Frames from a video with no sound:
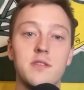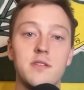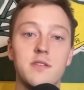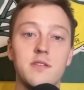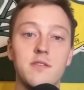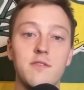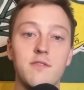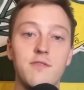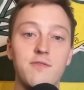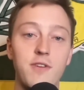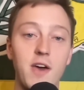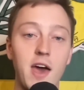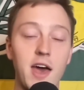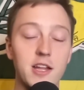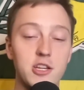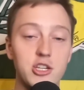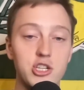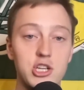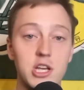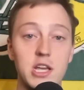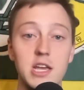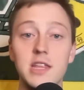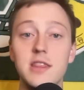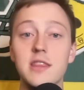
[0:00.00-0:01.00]
fetch
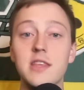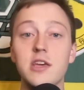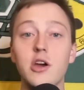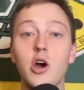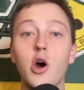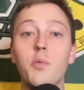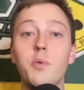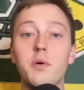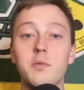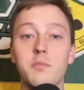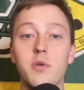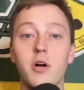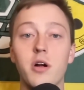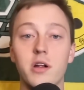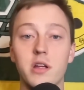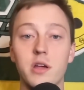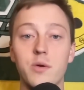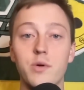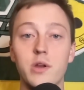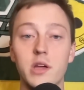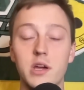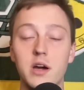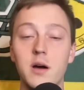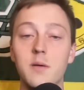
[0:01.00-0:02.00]
in the open market
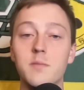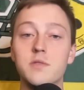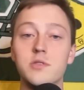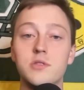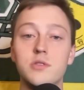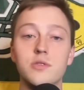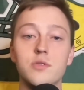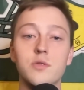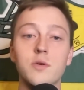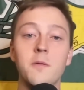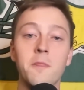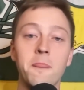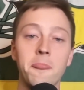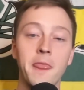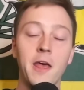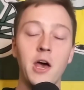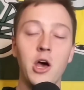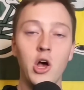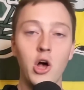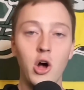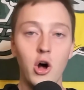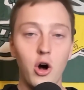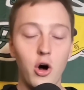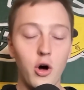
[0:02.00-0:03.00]
when it comes to
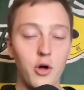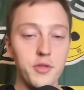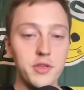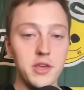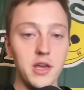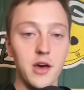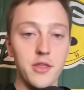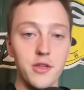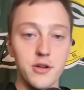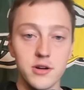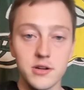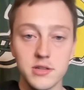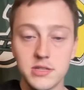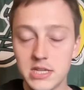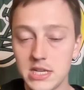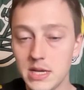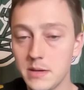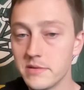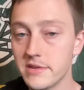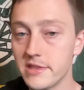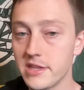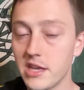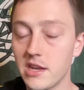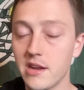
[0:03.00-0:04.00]
all the other teams
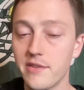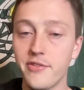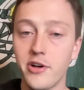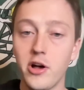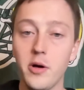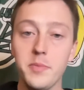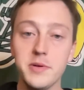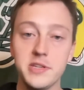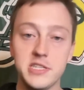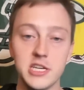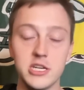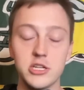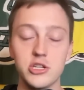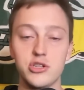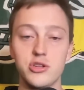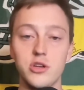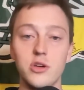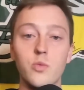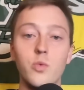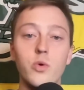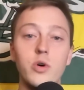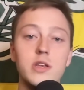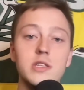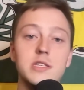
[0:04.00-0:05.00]
in the NFL potentially
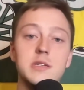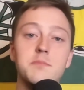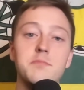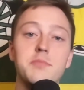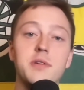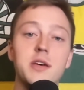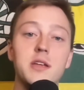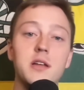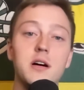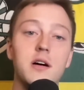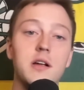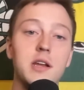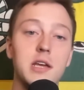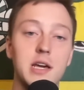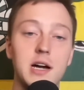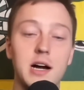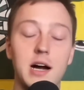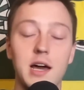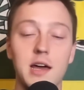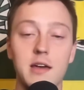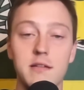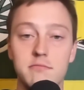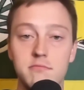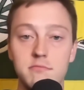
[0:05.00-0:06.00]
willing to bid on a
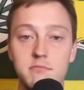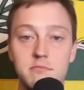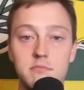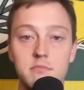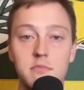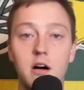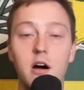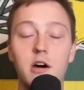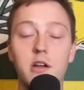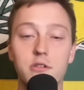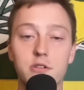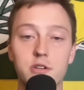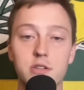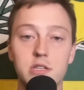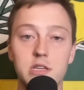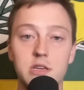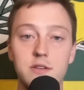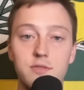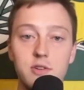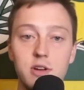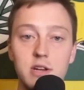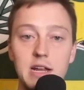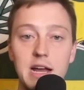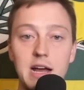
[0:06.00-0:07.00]
guy, on a
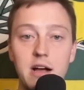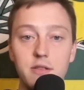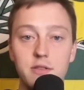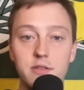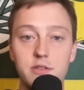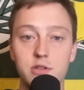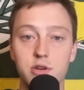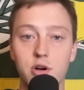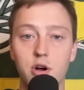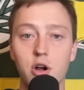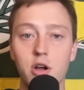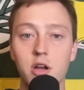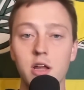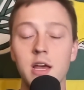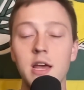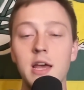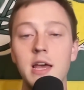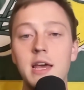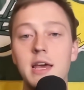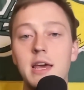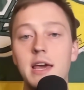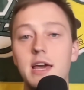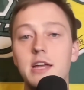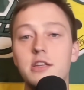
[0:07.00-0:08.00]
receiver in Alan Lazard.
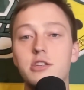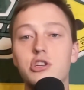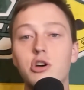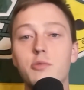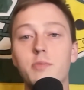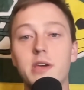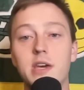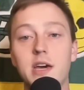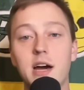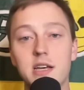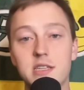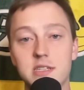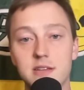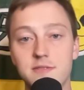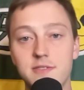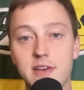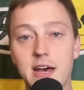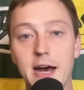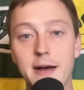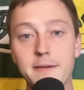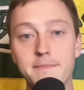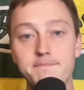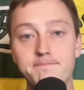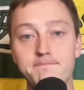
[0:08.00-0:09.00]
And so because of
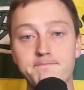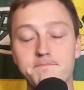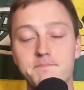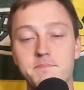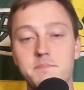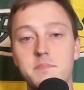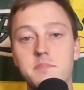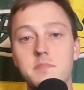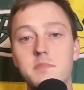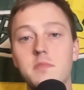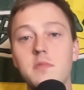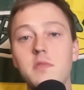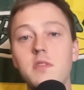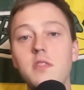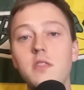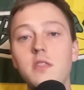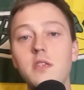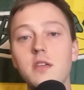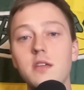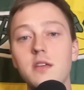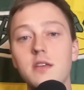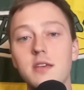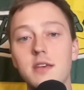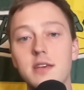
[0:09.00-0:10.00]
that,
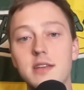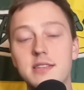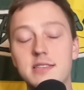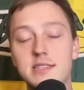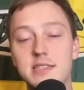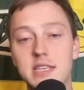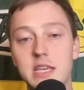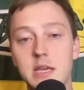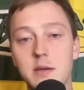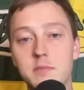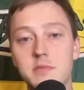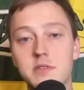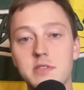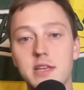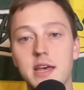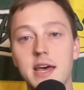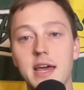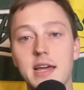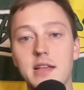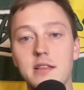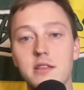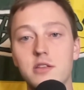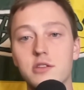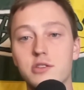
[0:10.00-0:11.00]
it seems
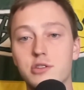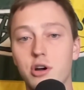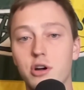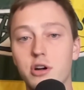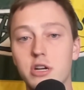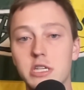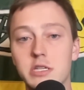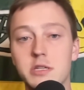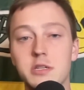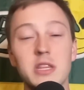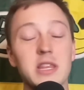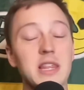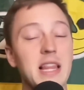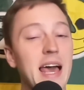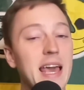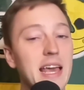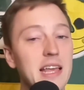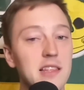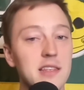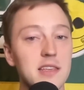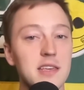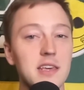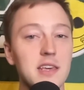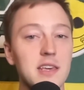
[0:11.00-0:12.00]
like Lazard is
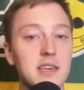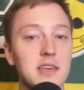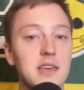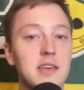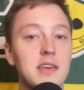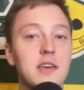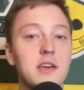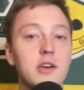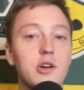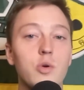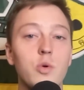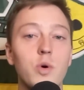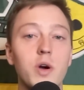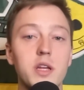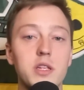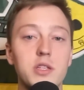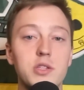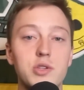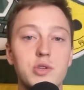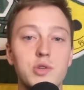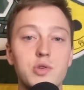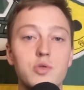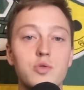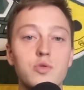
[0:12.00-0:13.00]
likely going
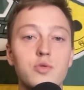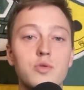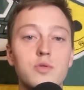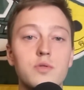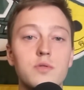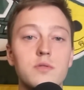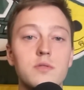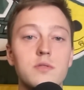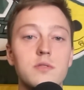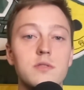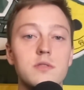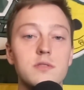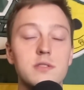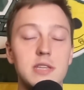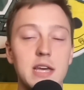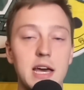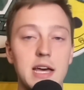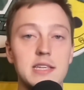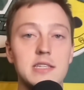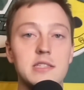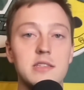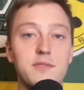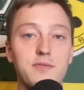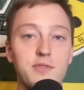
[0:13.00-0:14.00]
to
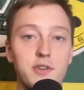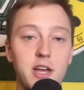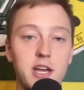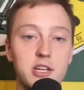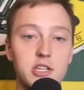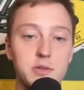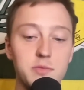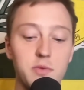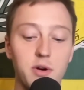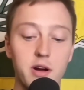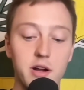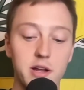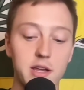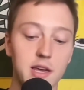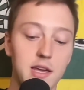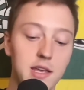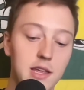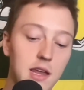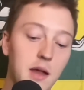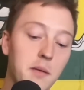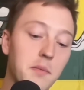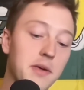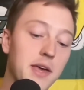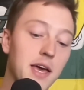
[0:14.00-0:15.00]
test the free agent market,
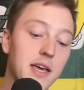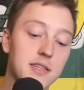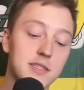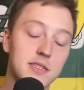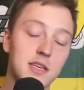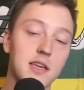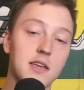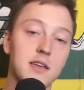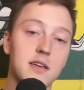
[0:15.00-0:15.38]
and I'm guessing